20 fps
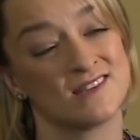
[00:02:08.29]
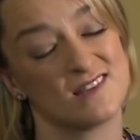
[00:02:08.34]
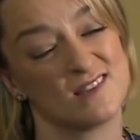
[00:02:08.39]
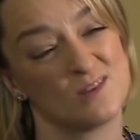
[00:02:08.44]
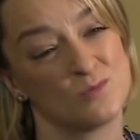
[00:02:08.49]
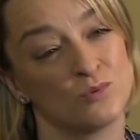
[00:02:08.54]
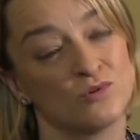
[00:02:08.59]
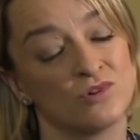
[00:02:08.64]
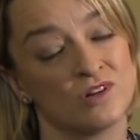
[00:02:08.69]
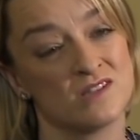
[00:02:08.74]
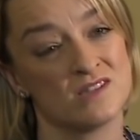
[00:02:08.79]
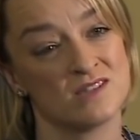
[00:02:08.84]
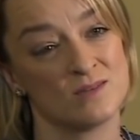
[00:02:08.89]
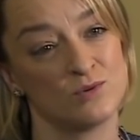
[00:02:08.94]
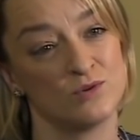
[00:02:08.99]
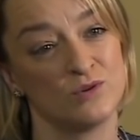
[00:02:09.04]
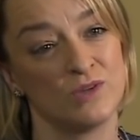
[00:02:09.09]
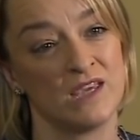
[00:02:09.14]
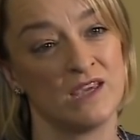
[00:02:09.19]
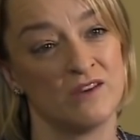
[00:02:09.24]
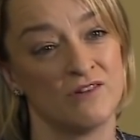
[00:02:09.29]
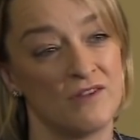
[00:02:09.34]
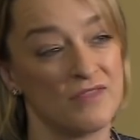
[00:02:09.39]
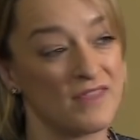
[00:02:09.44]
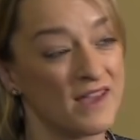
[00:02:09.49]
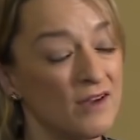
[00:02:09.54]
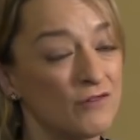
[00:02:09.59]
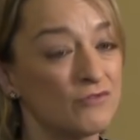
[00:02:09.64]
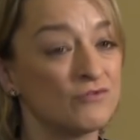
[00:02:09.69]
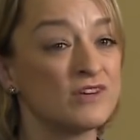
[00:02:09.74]
to the principle here, and
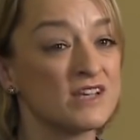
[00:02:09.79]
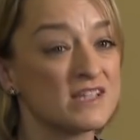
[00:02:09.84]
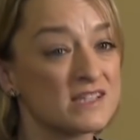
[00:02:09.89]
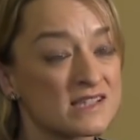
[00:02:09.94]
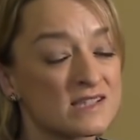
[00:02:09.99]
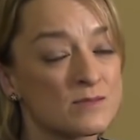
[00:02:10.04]
that risks